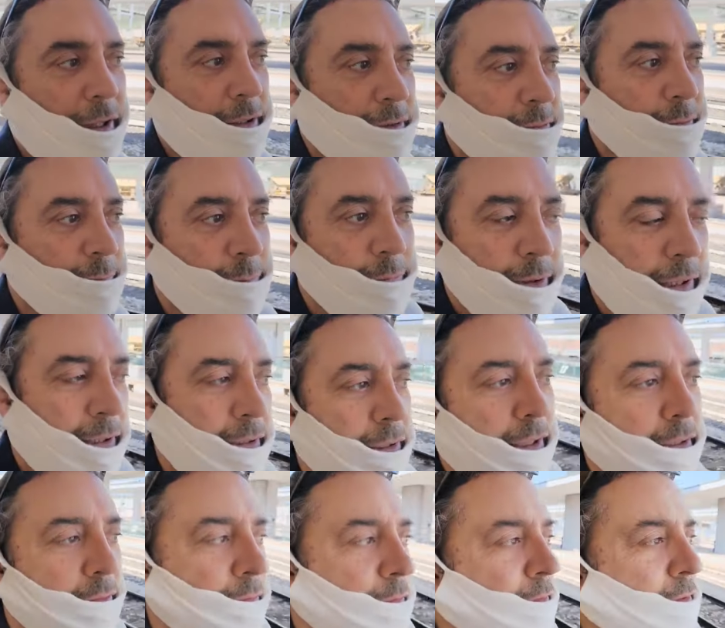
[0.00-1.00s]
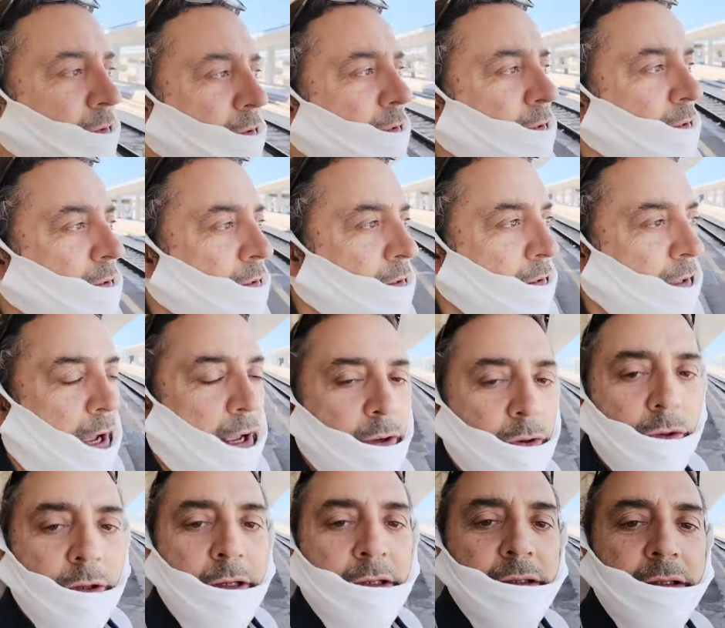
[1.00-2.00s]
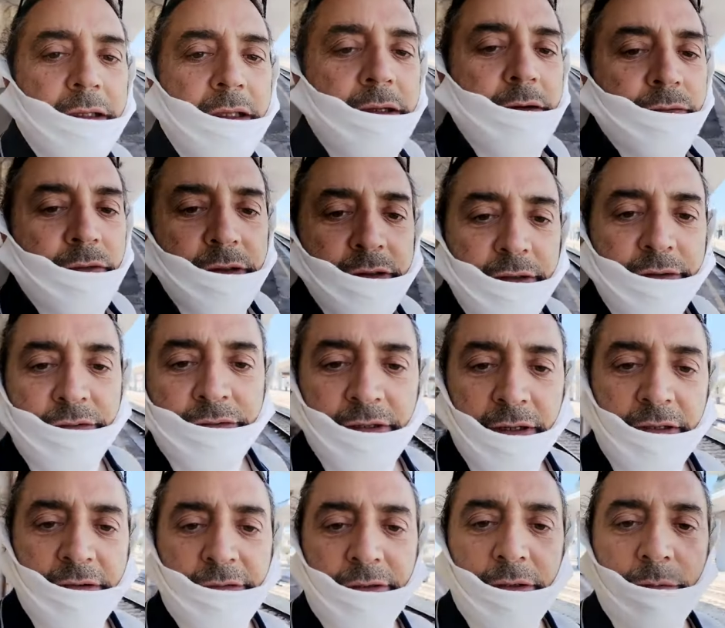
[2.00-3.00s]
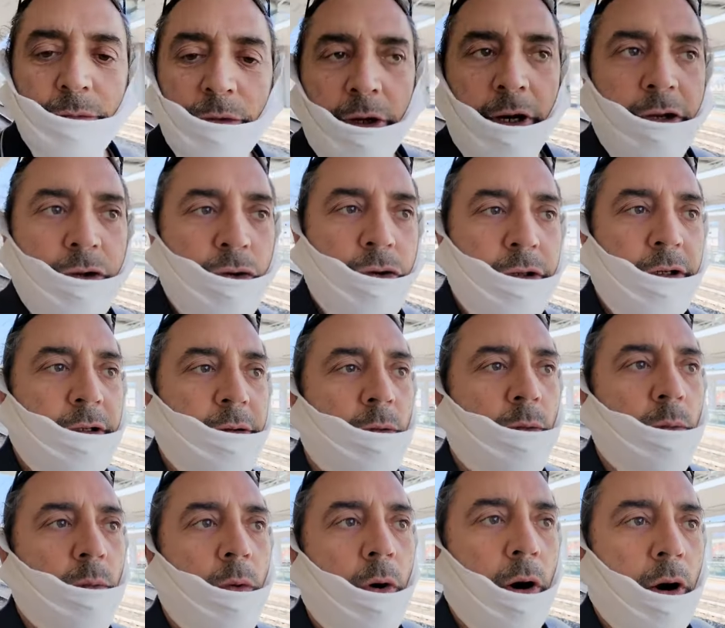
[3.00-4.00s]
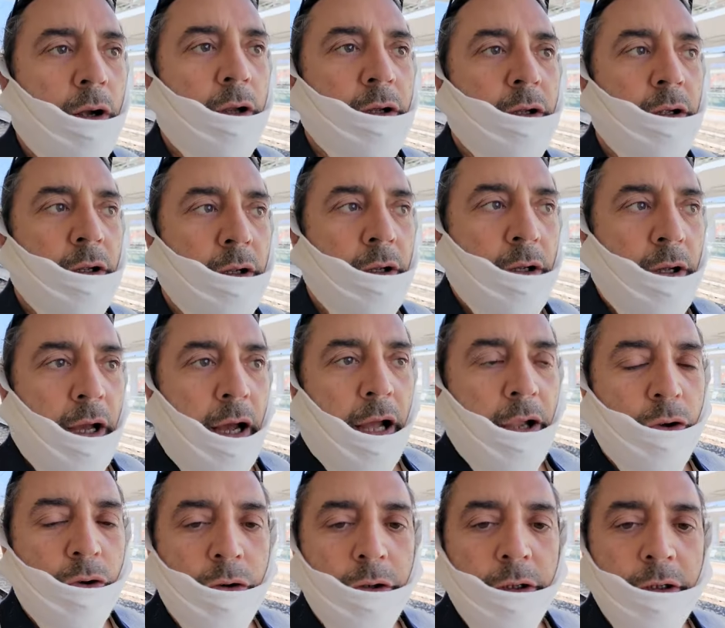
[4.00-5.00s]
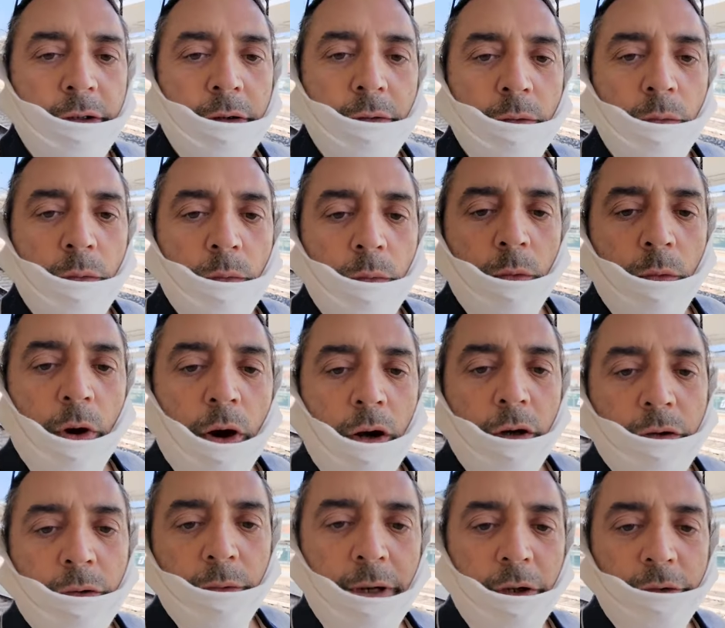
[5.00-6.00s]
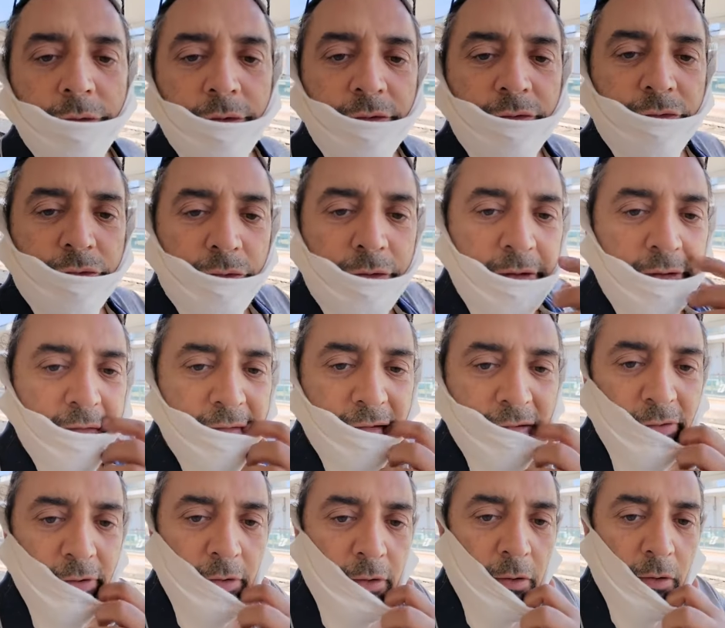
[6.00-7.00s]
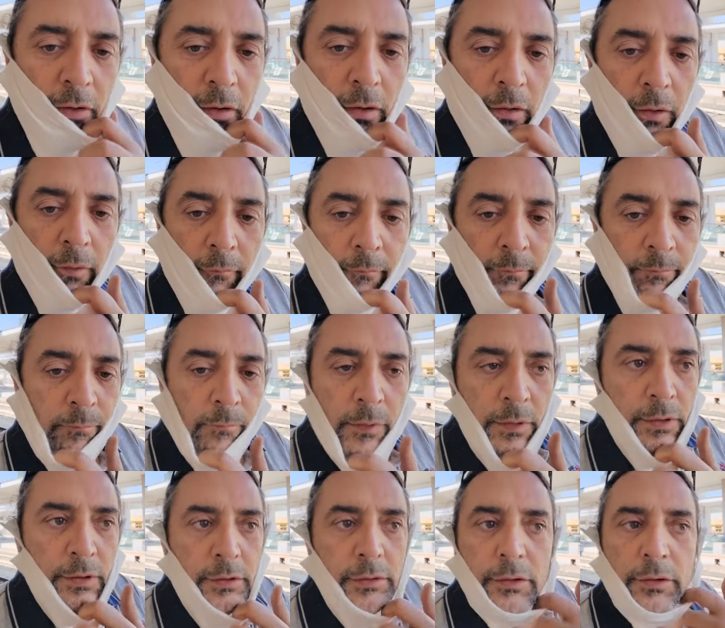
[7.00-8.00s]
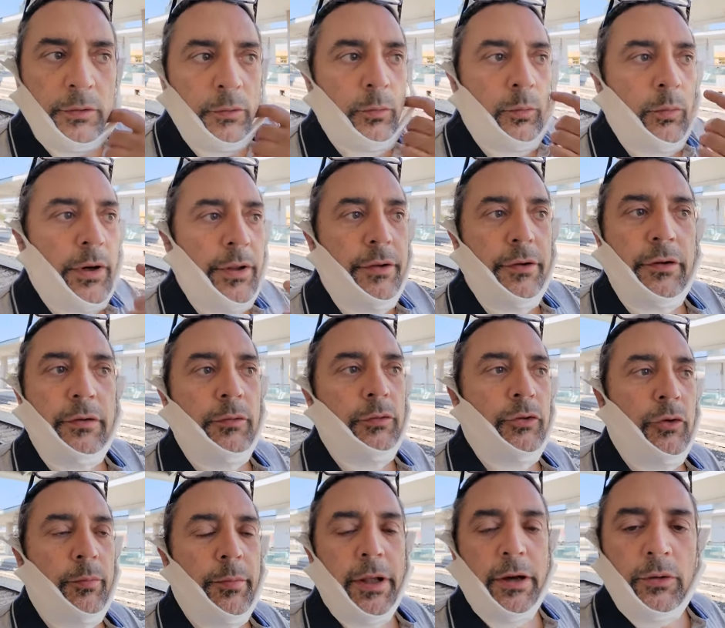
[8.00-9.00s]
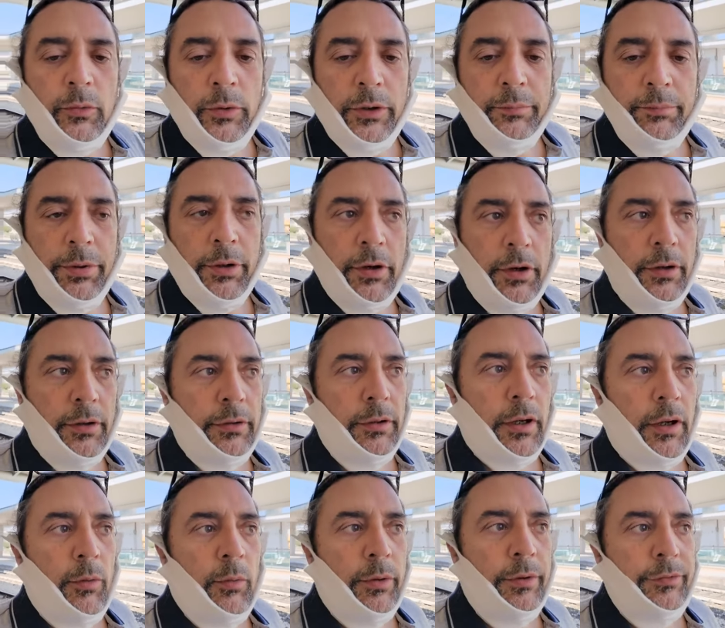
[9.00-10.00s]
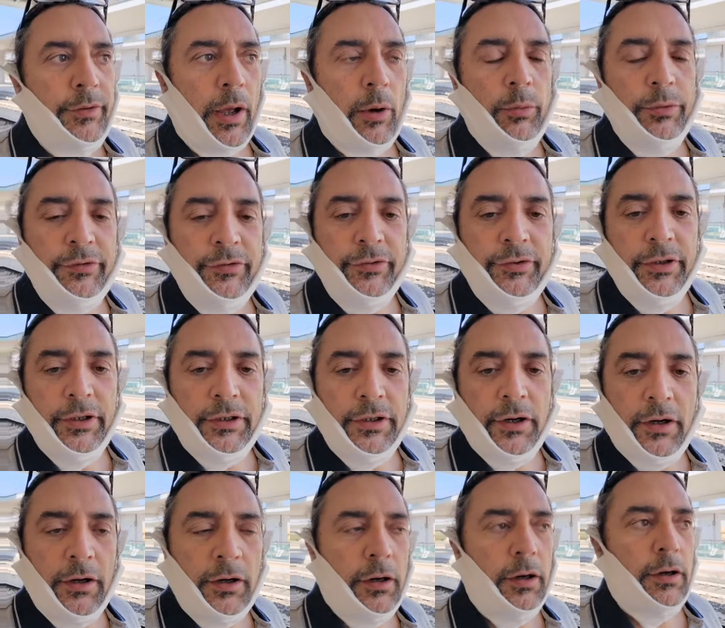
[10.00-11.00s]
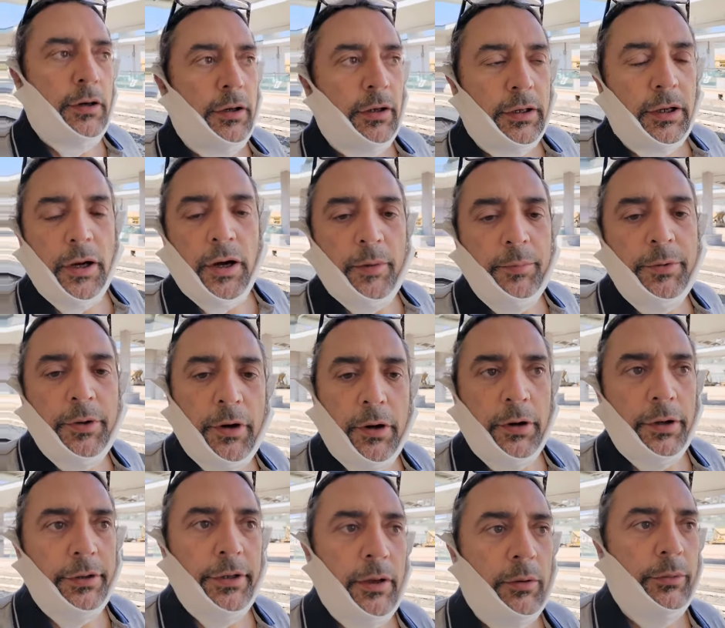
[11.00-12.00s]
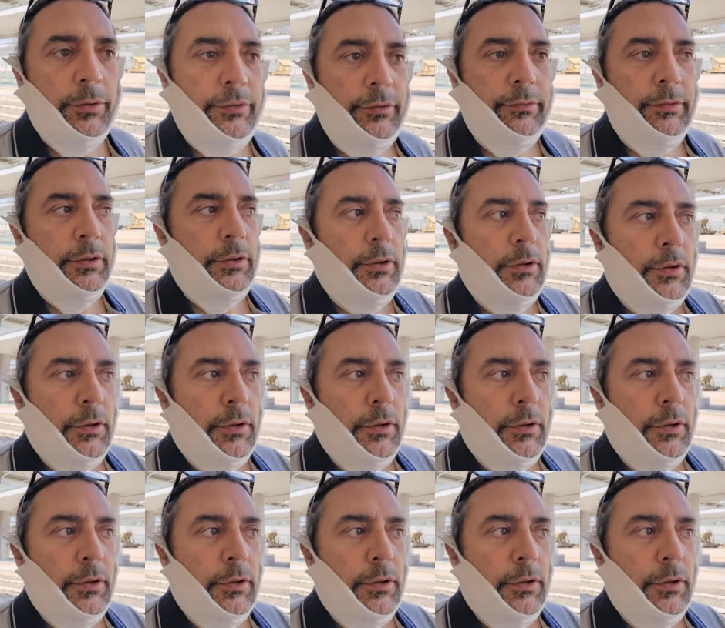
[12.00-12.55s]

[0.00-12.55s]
can't even, I can't even I couldn't live in the States anymore. I couldn't walk, I couldn't walk around the streets. Whether, no matter what part I was, I would see a car, a cop car, and I would